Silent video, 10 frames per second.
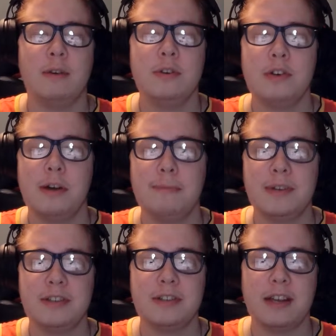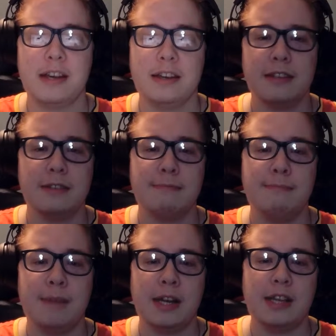I wonder how much, like,
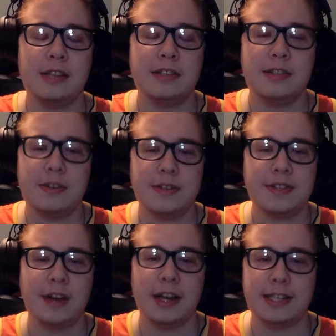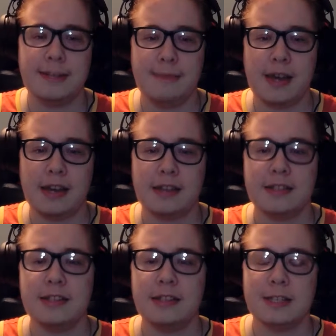money the series cost to make,
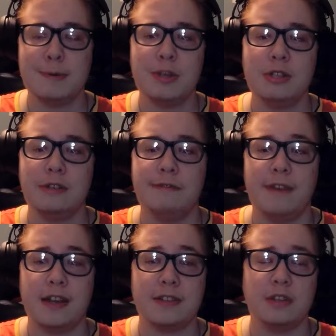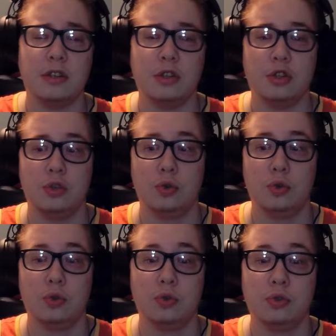because the special effects look
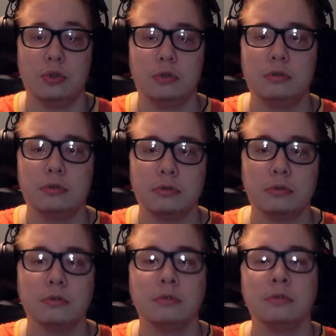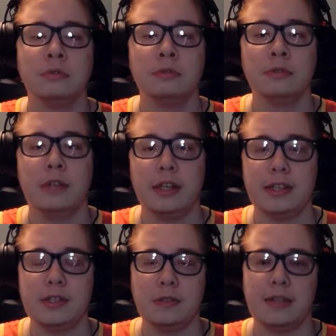good. Like,
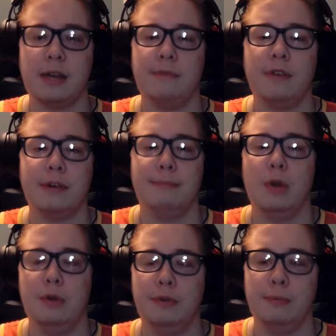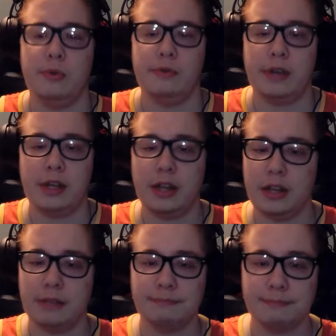this looks like a fucking Marvel movie, like...